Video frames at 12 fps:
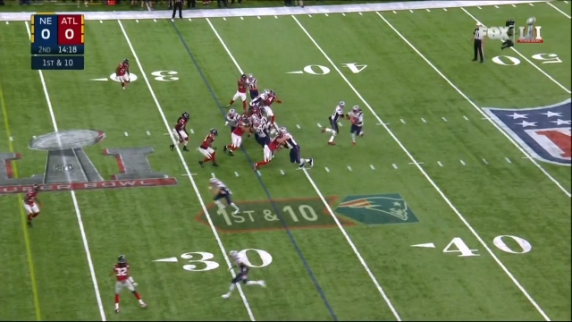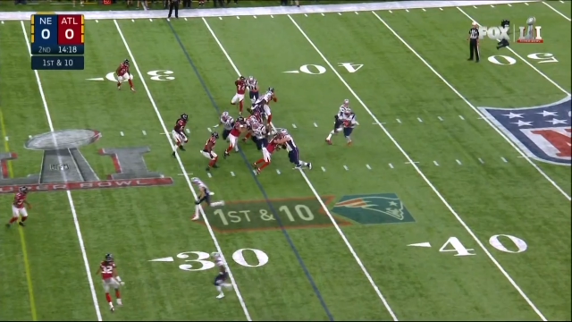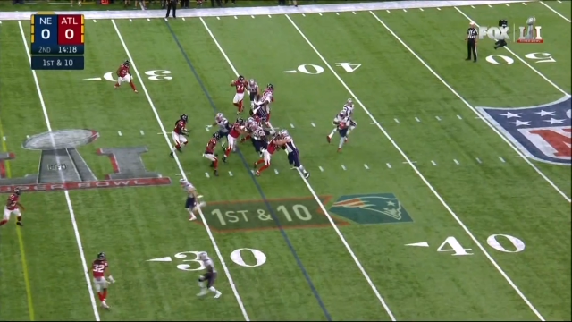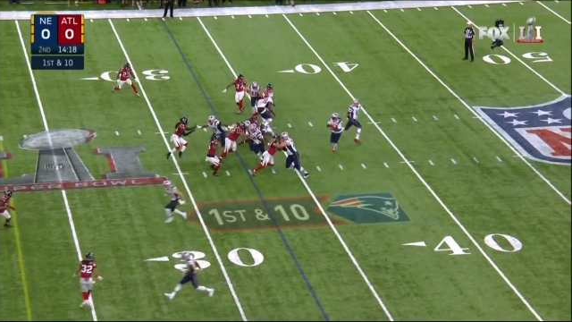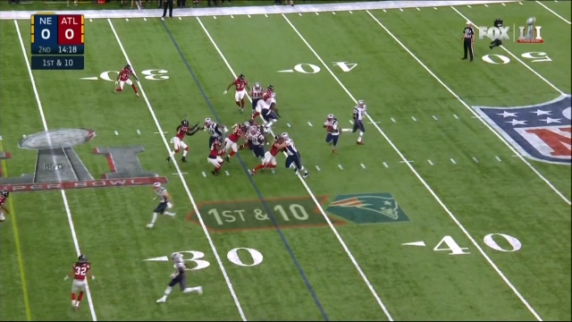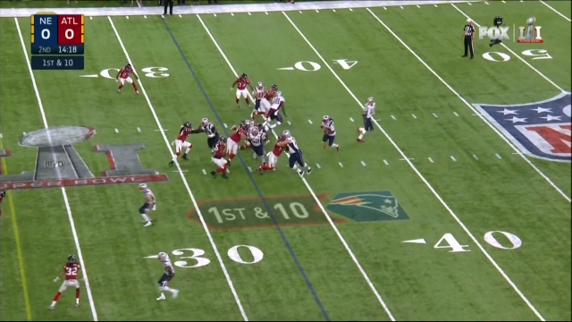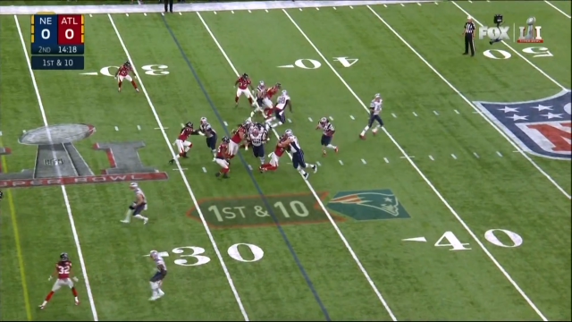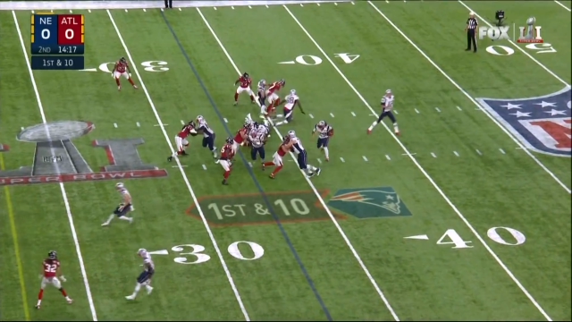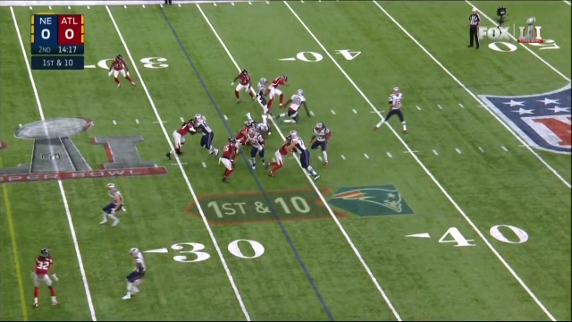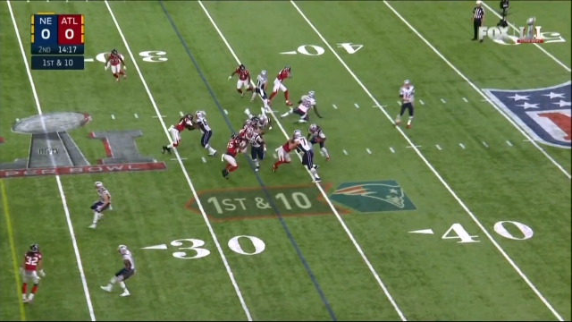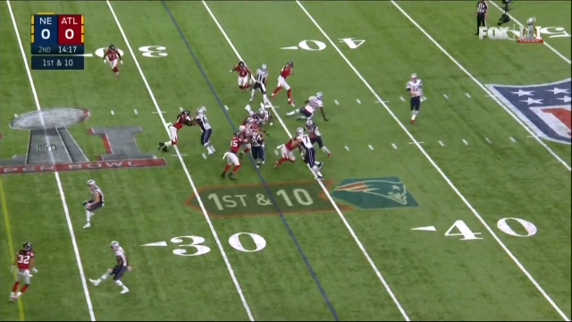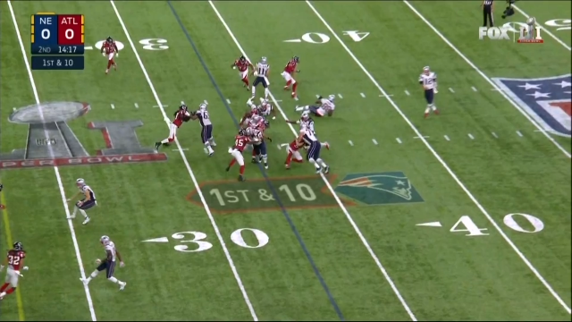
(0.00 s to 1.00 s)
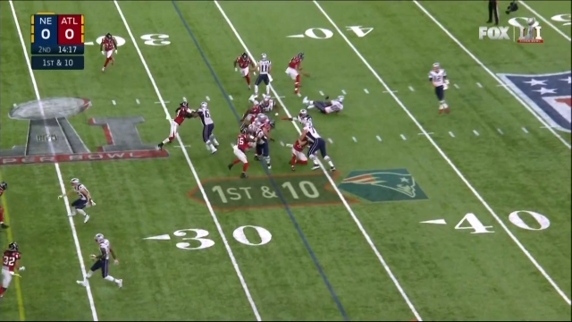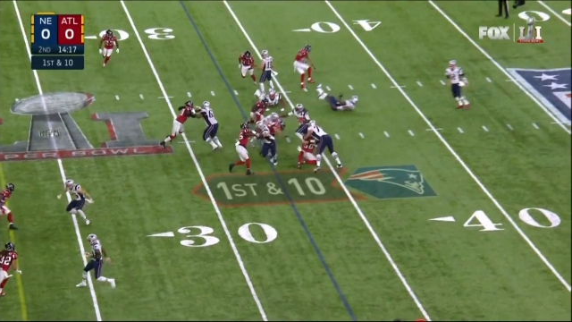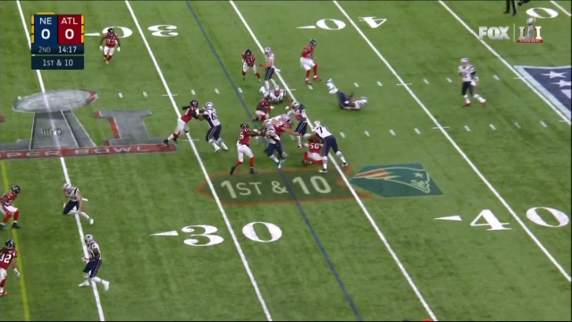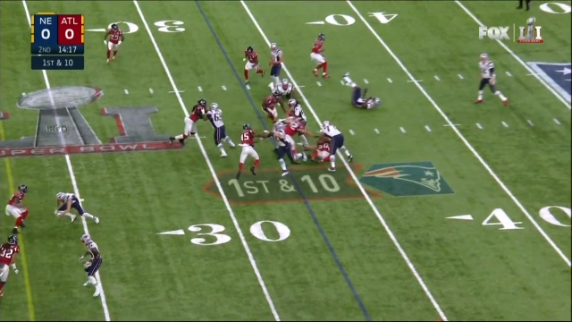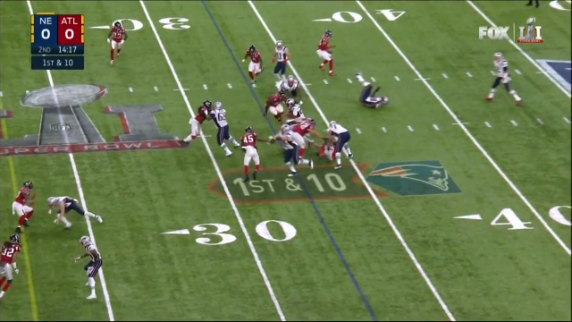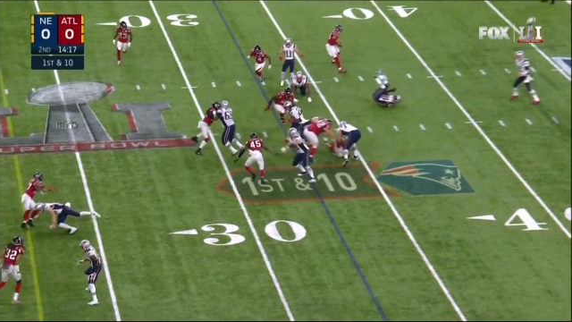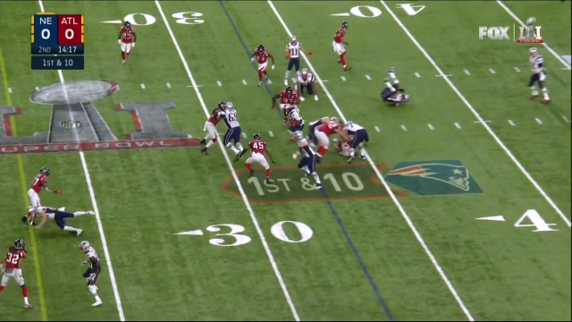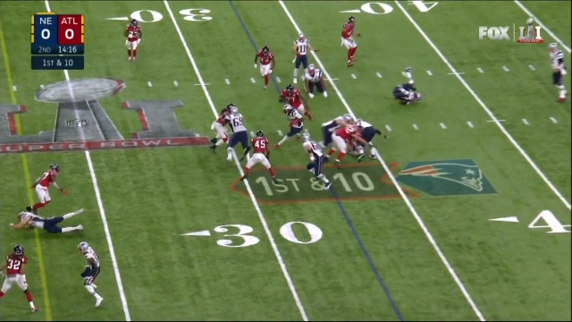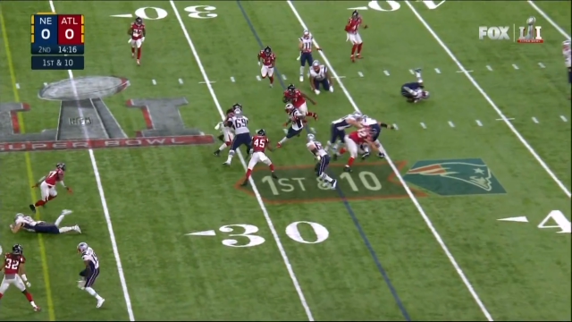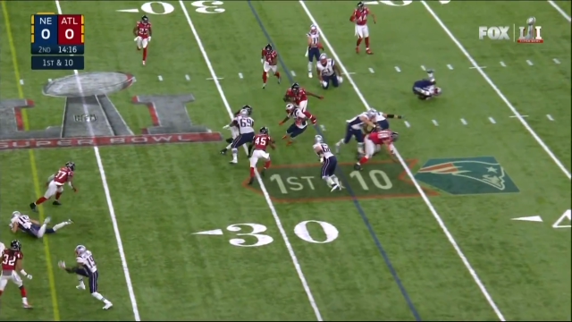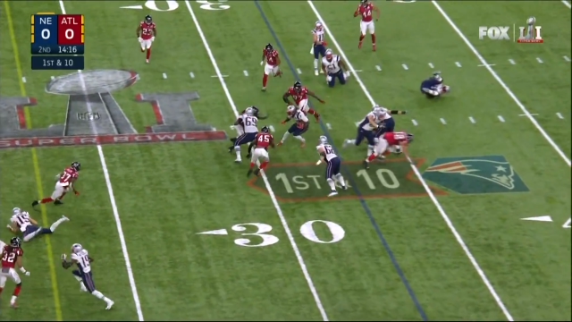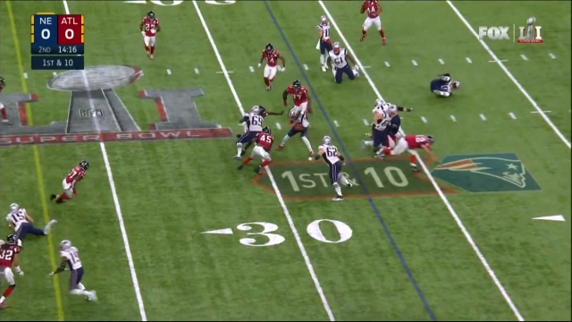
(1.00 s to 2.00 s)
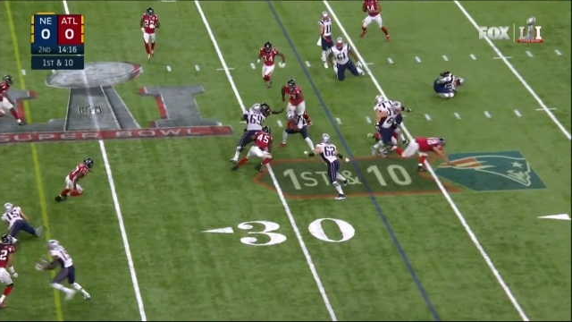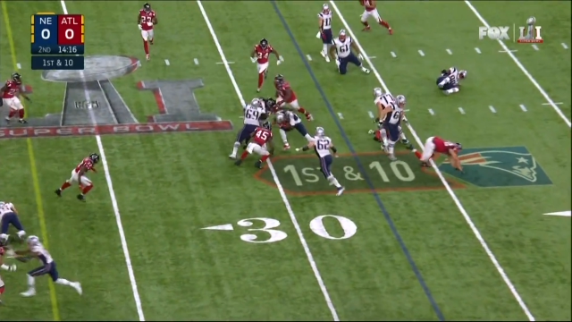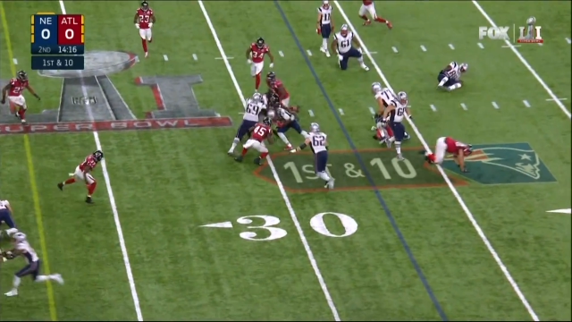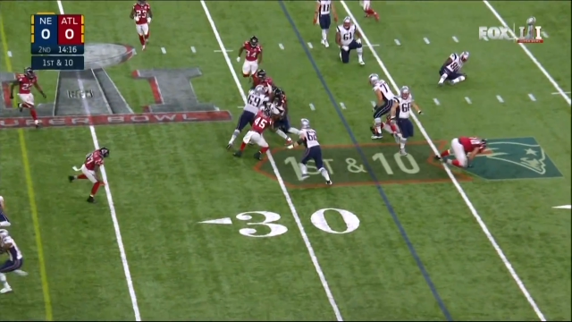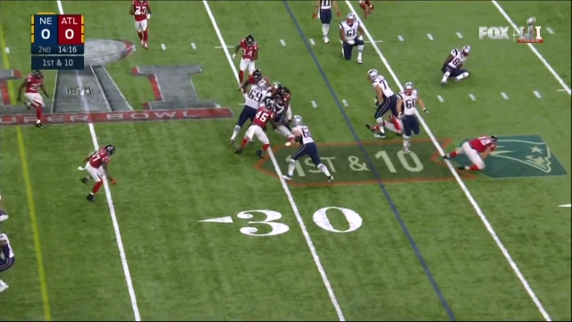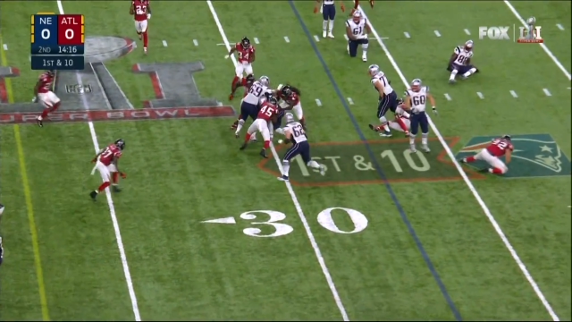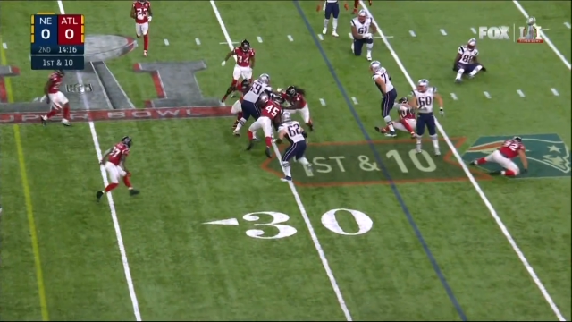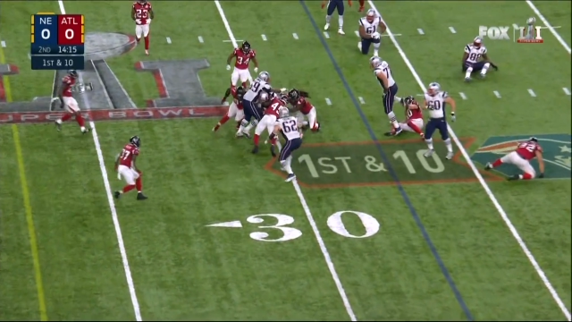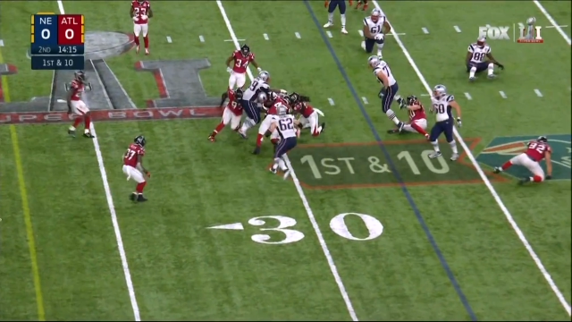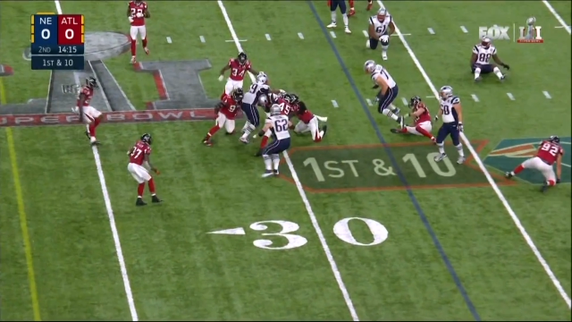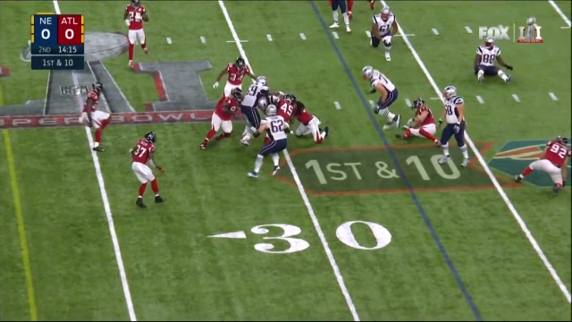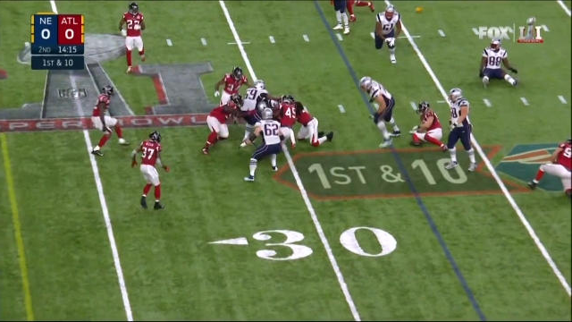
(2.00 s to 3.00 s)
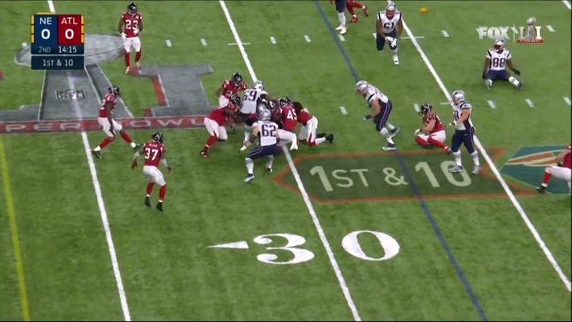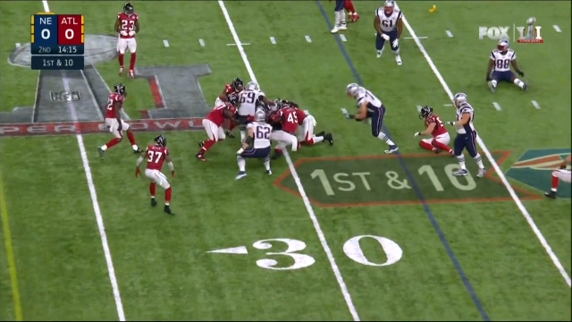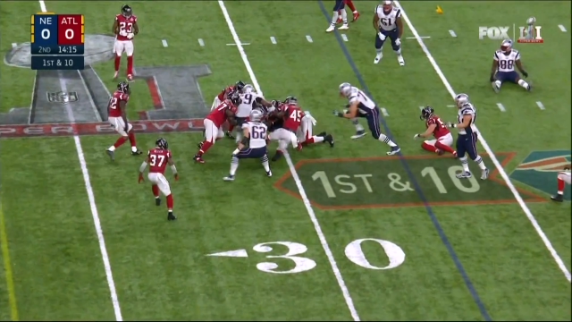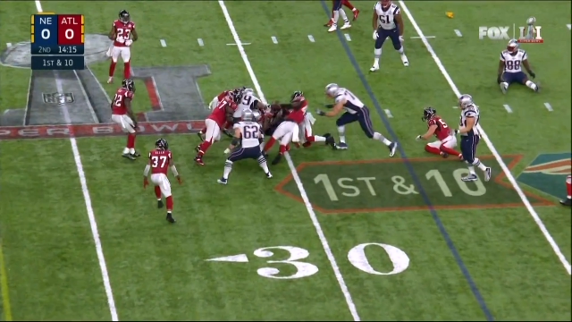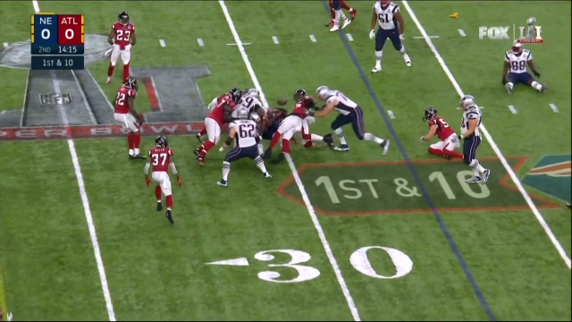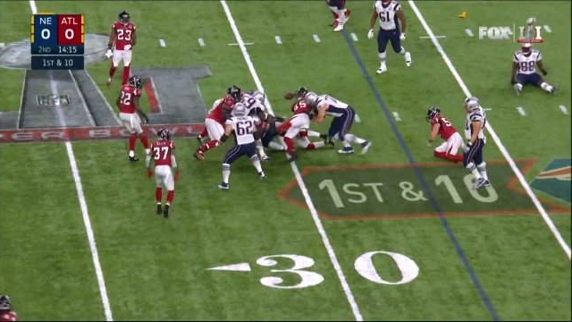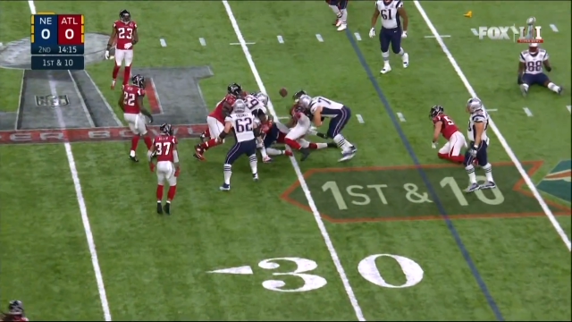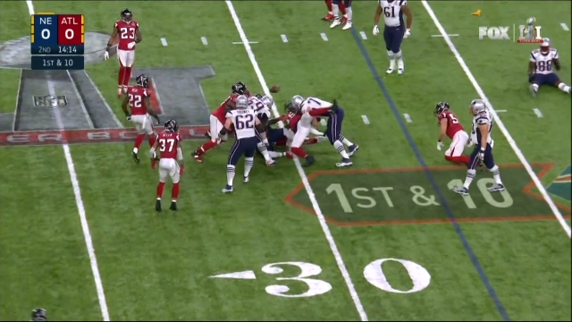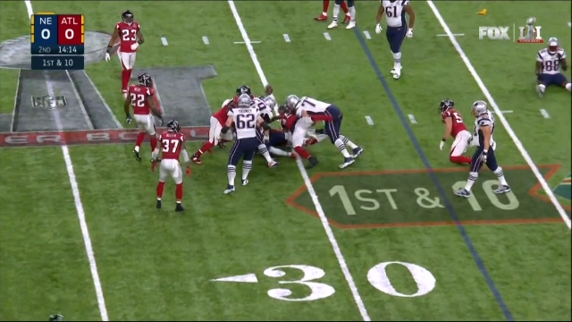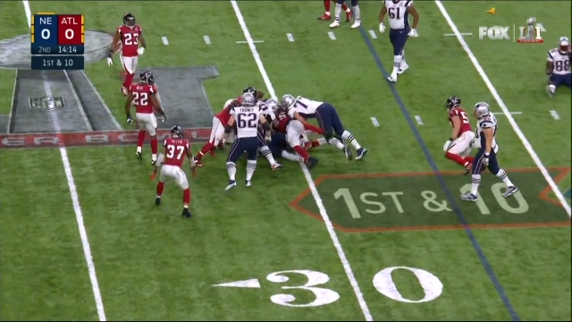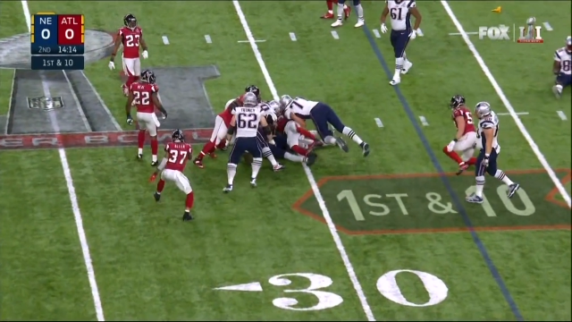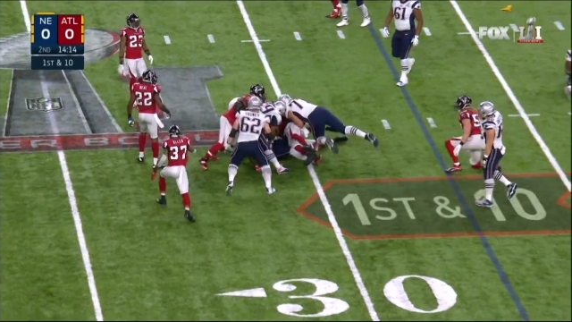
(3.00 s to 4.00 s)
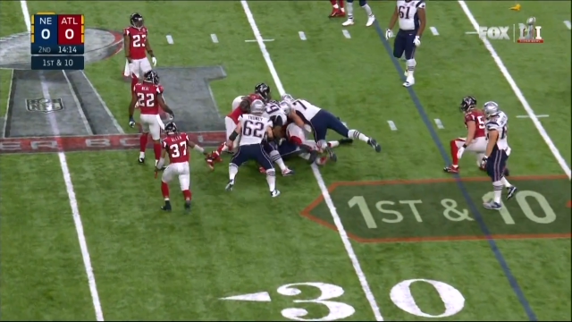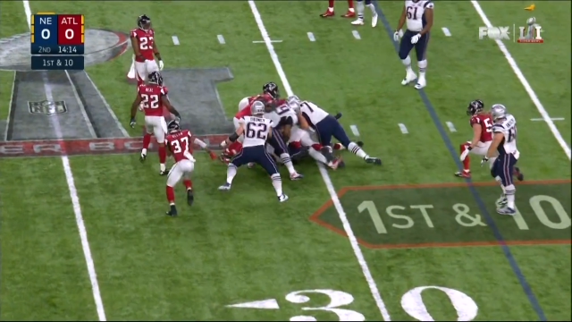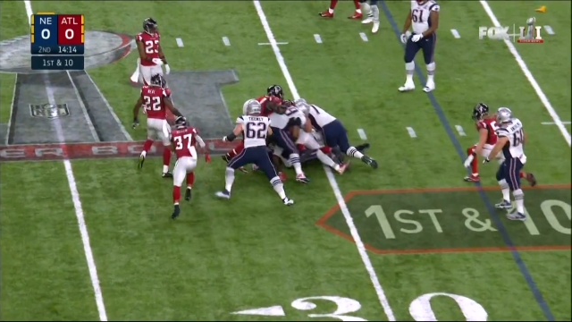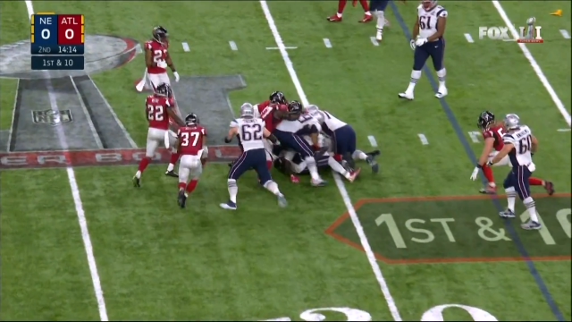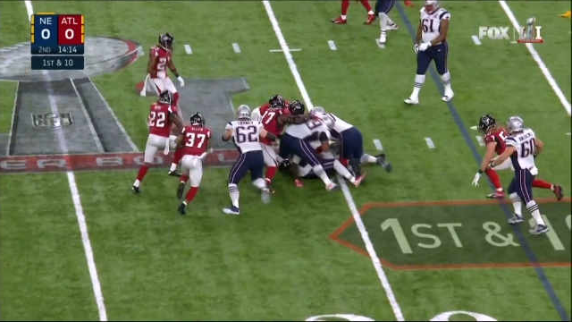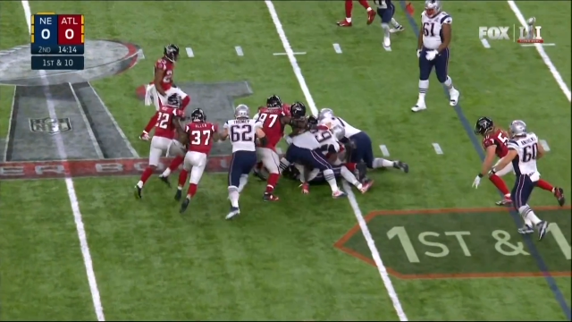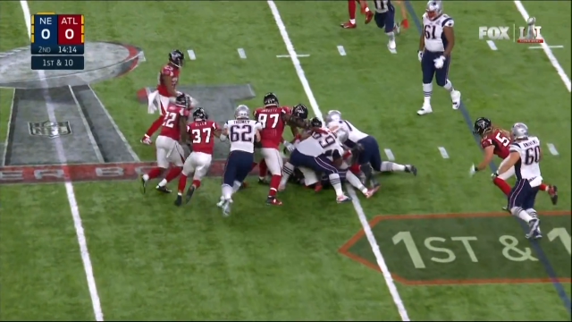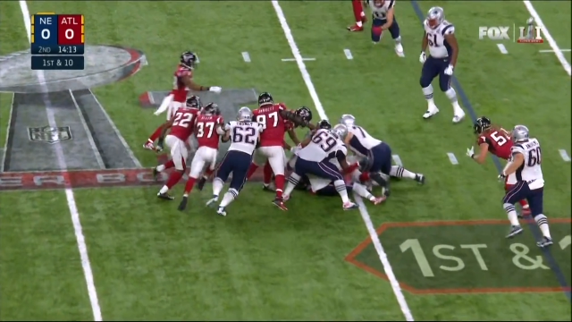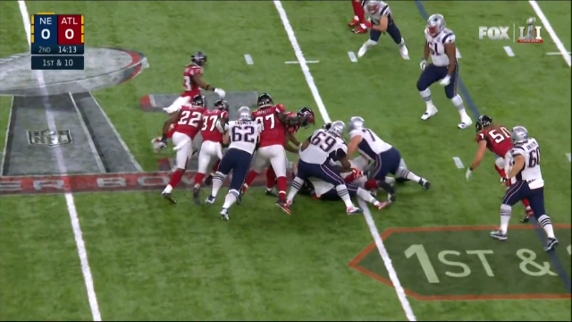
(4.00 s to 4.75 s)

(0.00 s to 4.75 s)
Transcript: (no speaker visible)